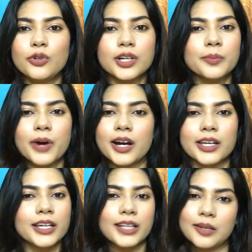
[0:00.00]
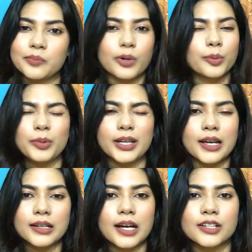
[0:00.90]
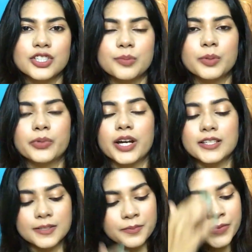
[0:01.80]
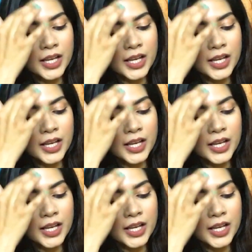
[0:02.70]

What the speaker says: you can bargain and probably get it at a cheaper price.